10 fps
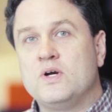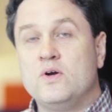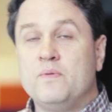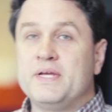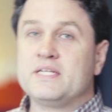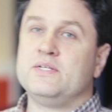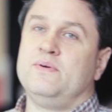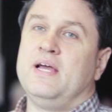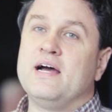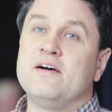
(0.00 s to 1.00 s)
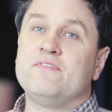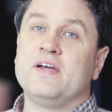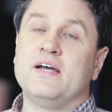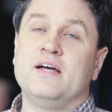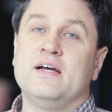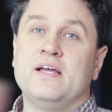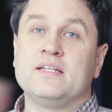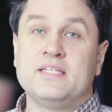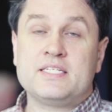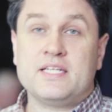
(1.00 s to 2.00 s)
We're hoping to have
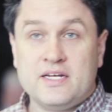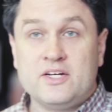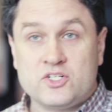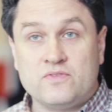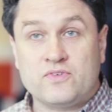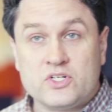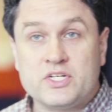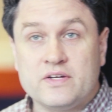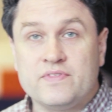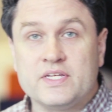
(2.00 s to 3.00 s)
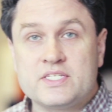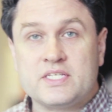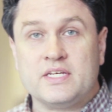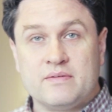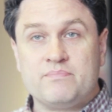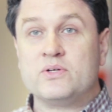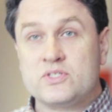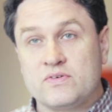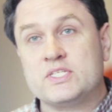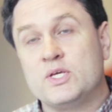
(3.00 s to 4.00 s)
at least an initial version of this in
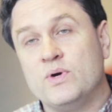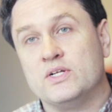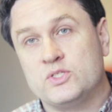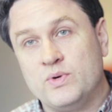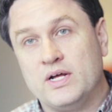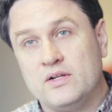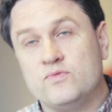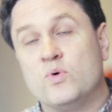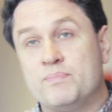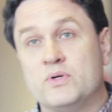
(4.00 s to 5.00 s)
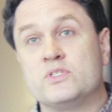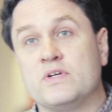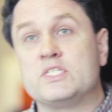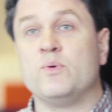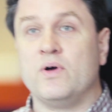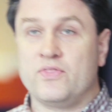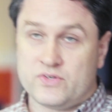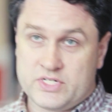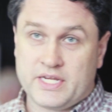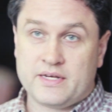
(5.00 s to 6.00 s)
PostgreSQL 12 or PostgreSQL
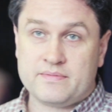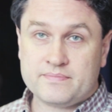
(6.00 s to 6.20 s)
13.